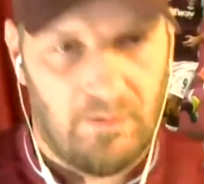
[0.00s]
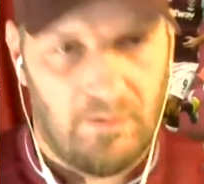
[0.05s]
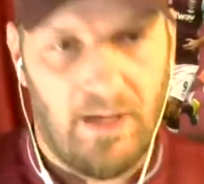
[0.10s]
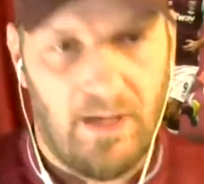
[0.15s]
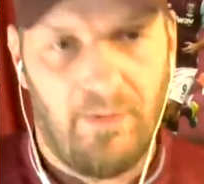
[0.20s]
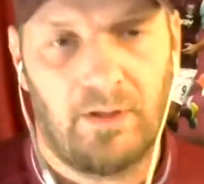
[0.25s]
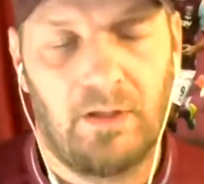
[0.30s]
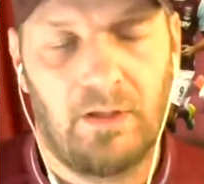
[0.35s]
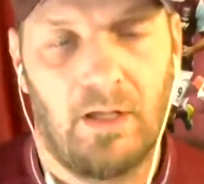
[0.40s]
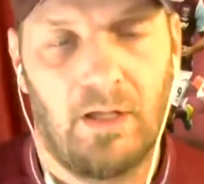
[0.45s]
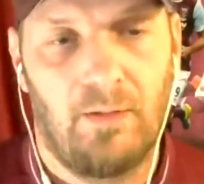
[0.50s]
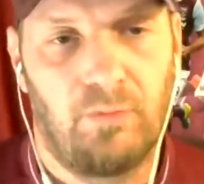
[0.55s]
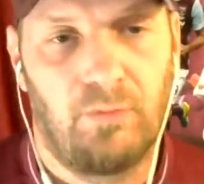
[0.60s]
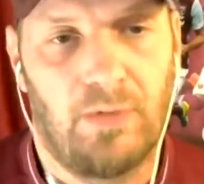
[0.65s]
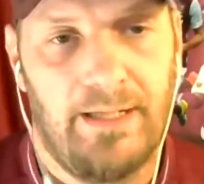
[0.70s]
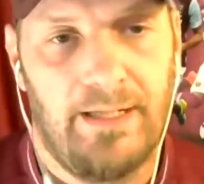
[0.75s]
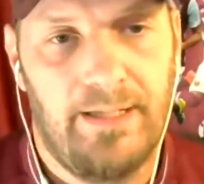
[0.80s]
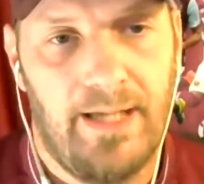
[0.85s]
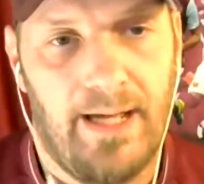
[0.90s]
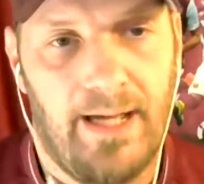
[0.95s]
the club right
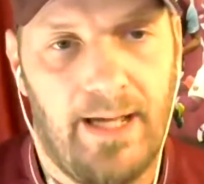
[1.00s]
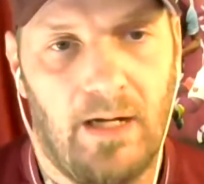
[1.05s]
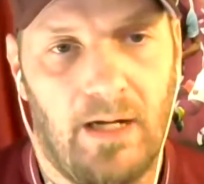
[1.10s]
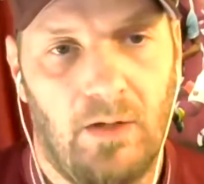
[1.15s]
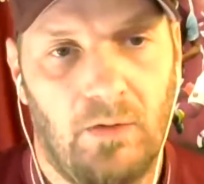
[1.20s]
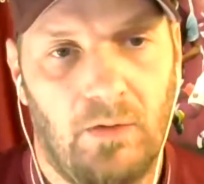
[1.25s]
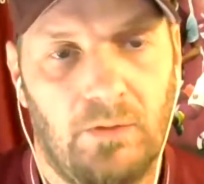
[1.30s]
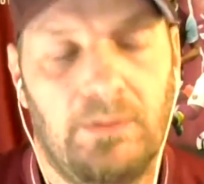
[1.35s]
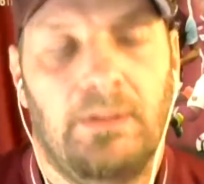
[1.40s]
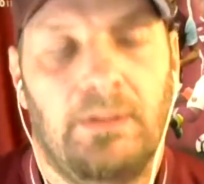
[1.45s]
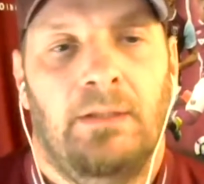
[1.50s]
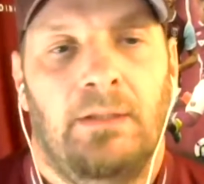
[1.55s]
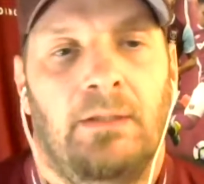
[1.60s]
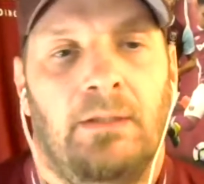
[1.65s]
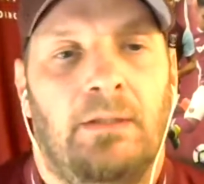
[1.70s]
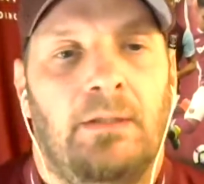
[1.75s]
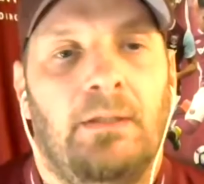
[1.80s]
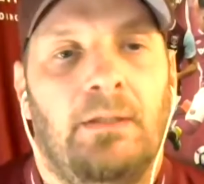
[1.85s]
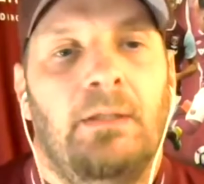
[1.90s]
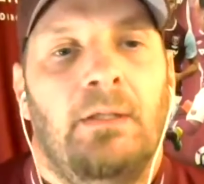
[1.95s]
now,
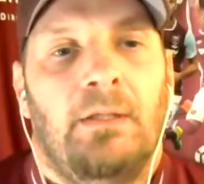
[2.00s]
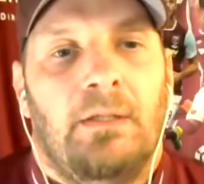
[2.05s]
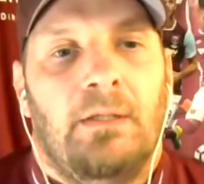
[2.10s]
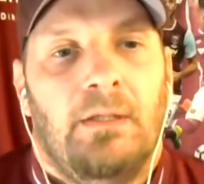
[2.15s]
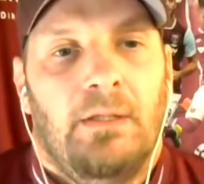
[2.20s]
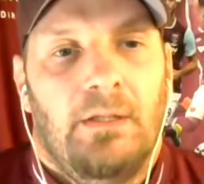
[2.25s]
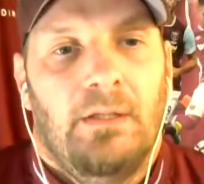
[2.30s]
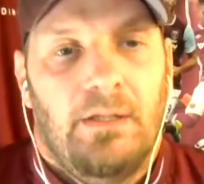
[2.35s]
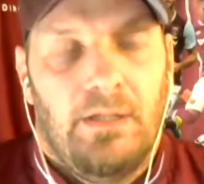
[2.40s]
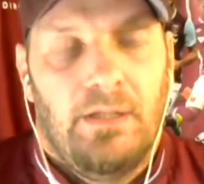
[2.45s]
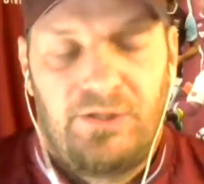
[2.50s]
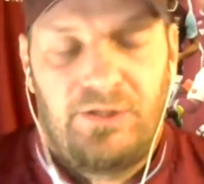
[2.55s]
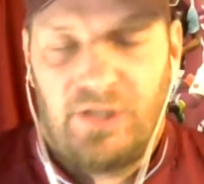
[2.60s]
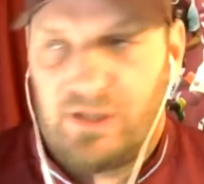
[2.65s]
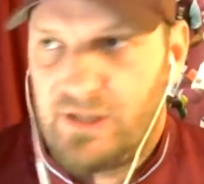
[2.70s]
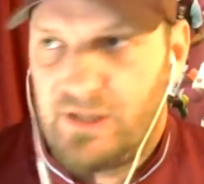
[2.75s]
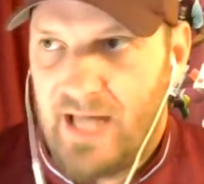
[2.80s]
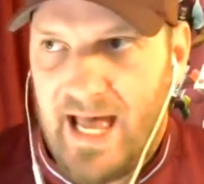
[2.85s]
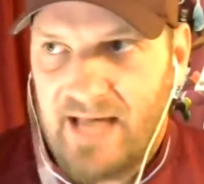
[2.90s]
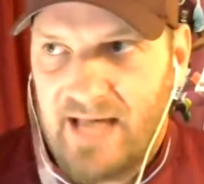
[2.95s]
it just
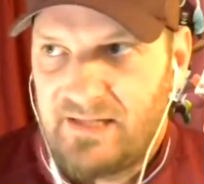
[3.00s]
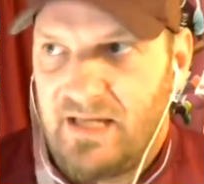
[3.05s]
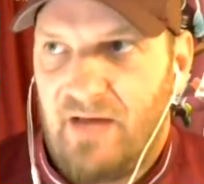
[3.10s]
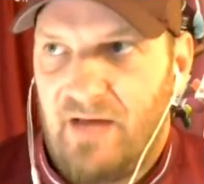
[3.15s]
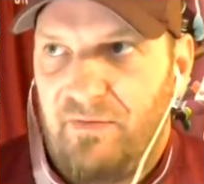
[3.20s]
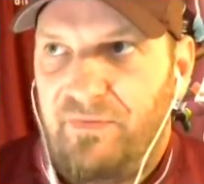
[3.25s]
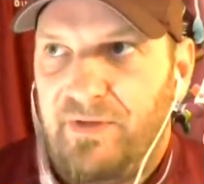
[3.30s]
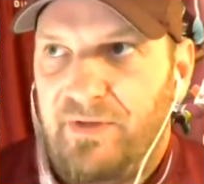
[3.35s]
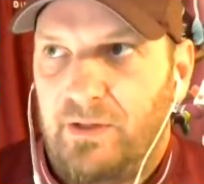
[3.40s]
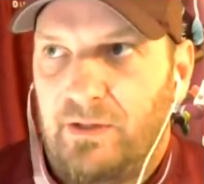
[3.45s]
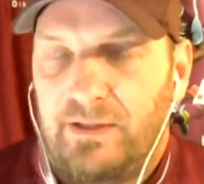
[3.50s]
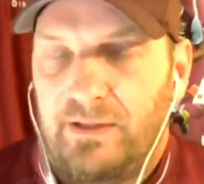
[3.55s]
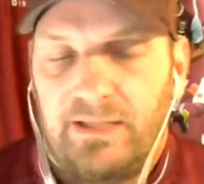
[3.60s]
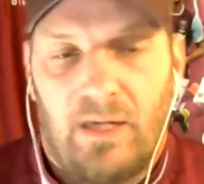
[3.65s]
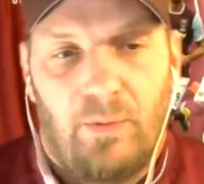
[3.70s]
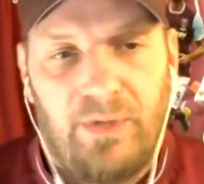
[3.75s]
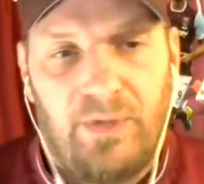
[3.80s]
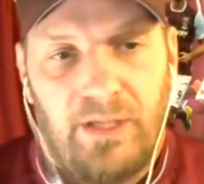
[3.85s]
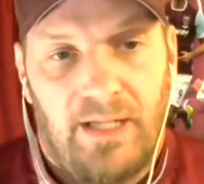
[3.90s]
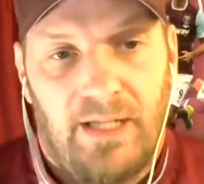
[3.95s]
has that feeling that we
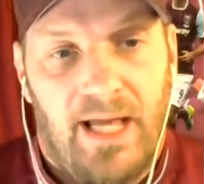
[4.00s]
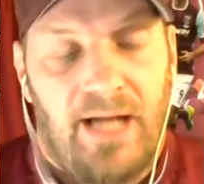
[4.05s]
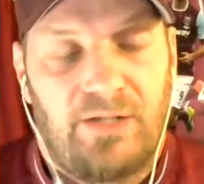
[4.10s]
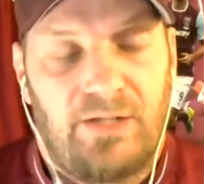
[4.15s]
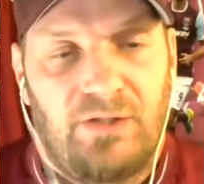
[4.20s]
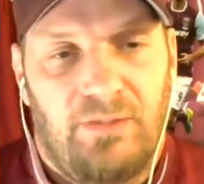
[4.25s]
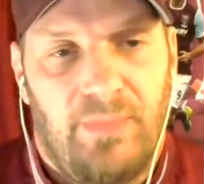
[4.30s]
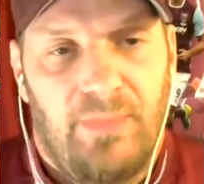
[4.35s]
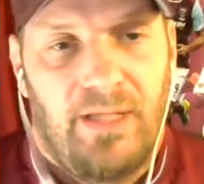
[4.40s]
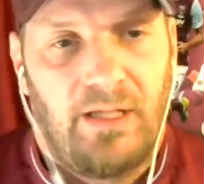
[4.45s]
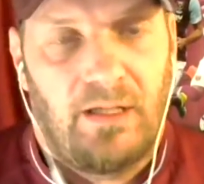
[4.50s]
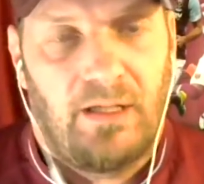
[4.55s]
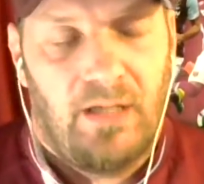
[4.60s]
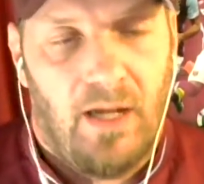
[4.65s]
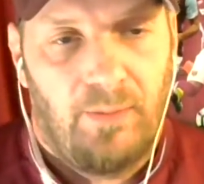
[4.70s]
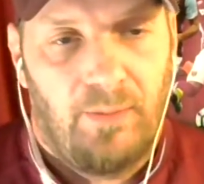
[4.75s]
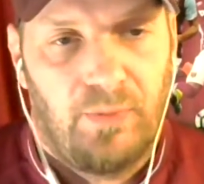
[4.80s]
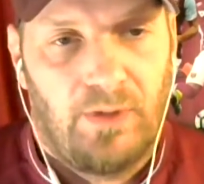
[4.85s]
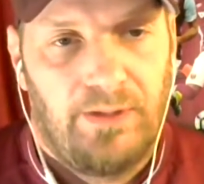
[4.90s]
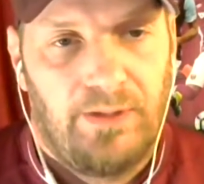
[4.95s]
could actually make a cup
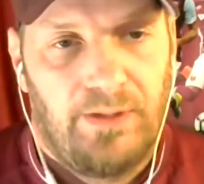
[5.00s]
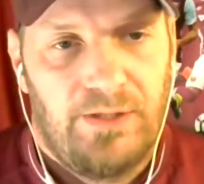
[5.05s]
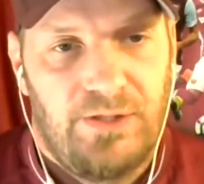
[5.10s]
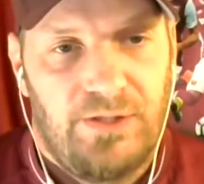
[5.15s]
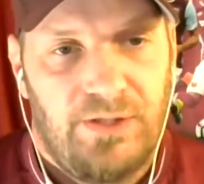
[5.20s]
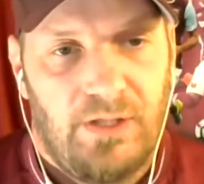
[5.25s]
run this year.